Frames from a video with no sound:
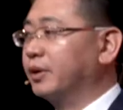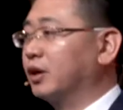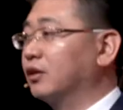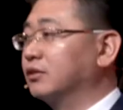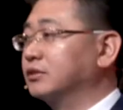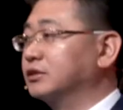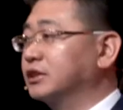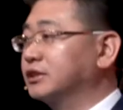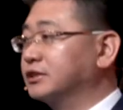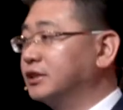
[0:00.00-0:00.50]

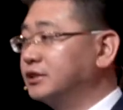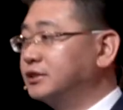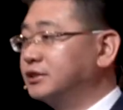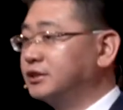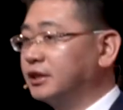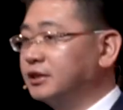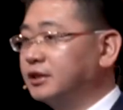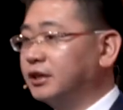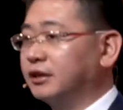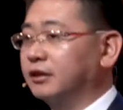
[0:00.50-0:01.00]
because in this
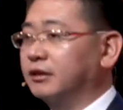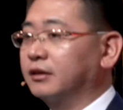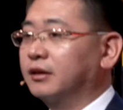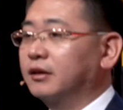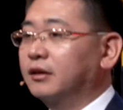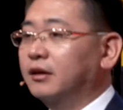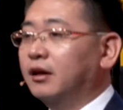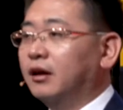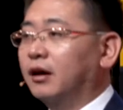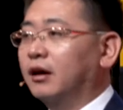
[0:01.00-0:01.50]
city,
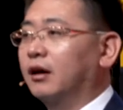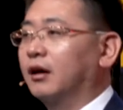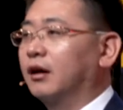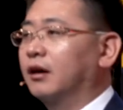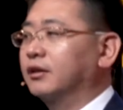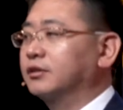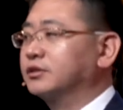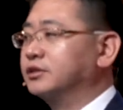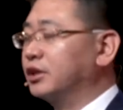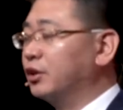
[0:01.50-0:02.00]

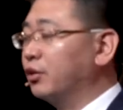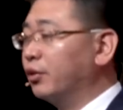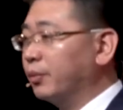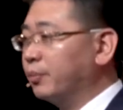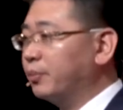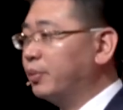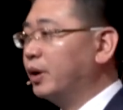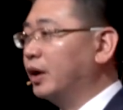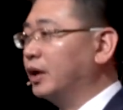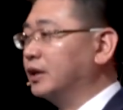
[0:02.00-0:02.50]
they
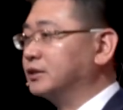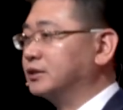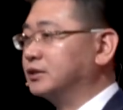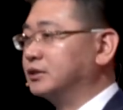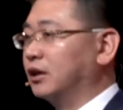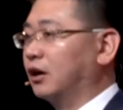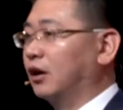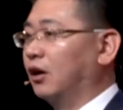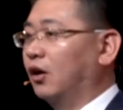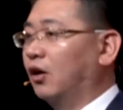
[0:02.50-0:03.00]

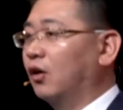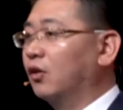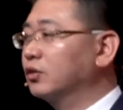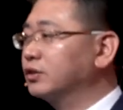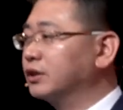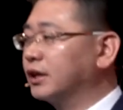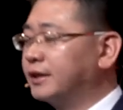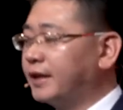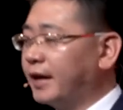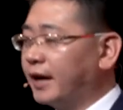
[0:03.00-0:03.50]
replaced
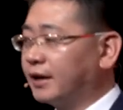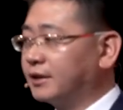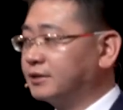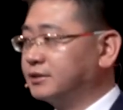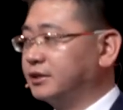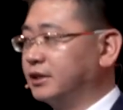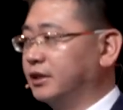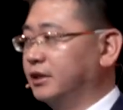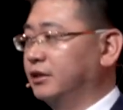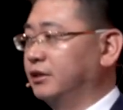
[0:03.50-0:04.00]
all the
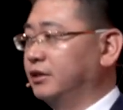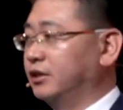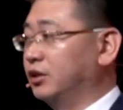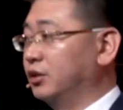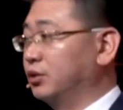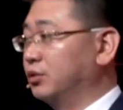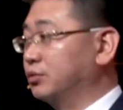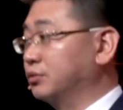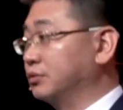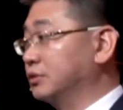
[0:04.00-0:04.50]
taxi
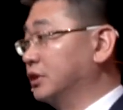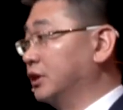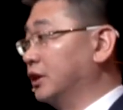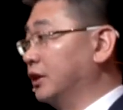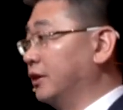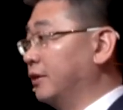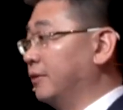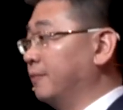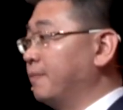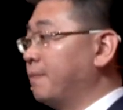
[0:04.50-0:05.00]
into
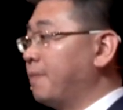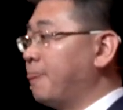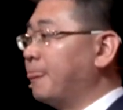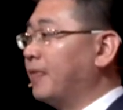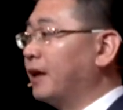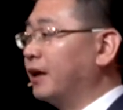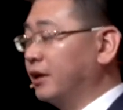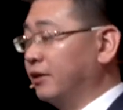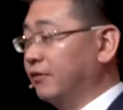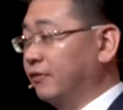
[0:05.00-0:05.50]
the
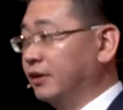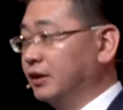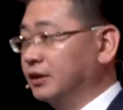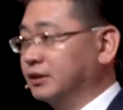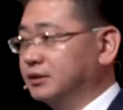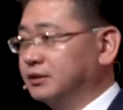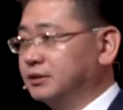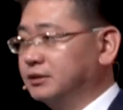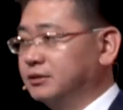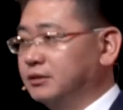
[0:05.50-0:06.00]

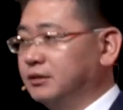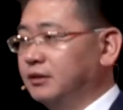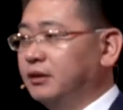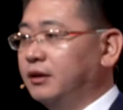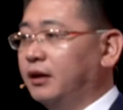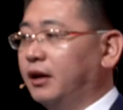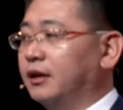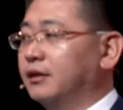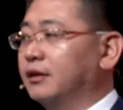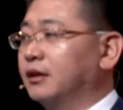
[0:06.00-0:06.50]
EVs.
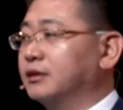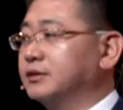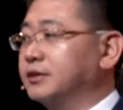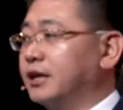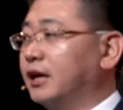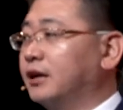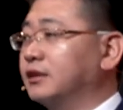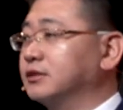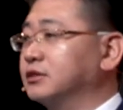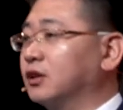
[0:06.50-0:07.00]
And
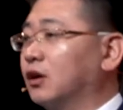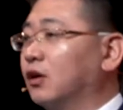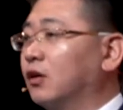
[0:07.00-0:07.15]
there is